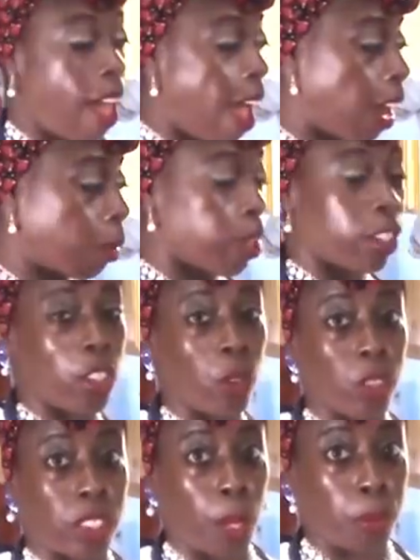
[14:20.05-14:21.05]
And I'm going to
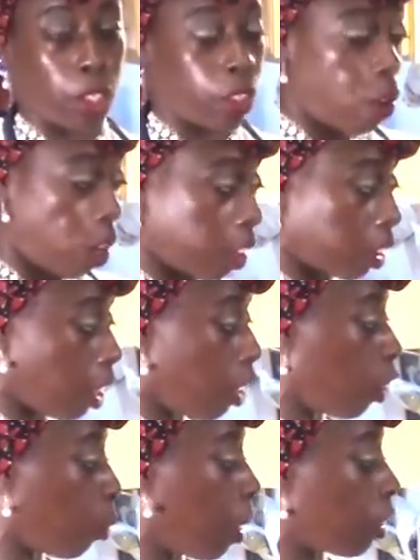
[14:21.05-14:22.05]
use something called, I'll tell
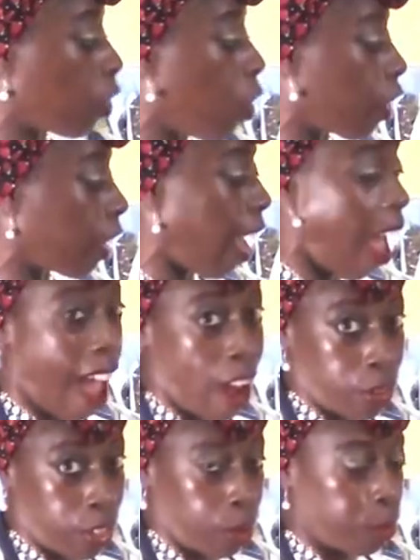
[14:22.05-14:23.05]
you a little bit, it's called
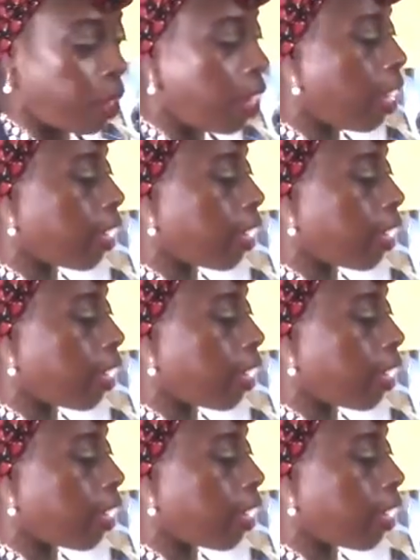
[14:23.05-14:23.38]
carob.